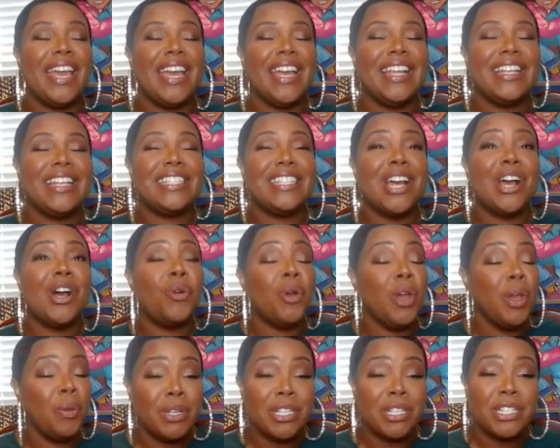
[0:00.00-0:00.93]
And
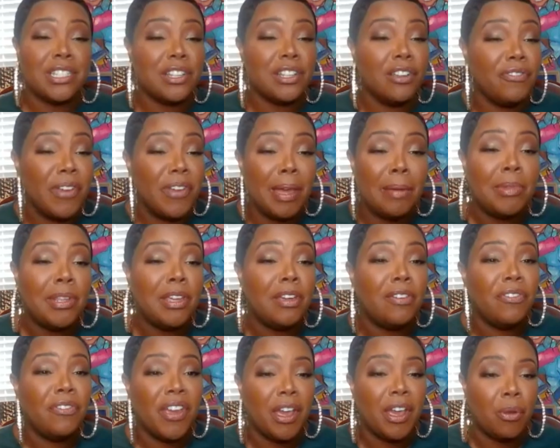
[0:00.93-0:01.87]
it was just a
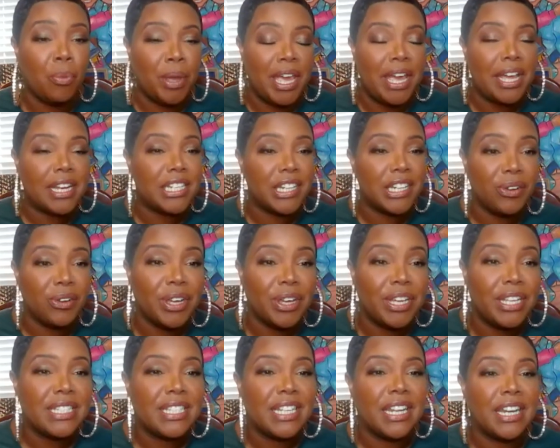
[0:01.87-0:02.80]
family affair. We had
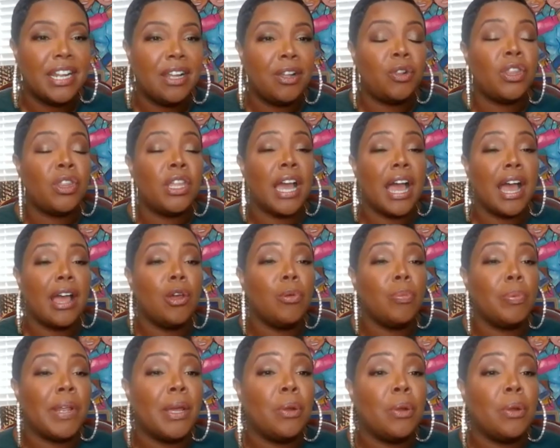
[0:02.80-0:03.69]
Darius in it, the guy who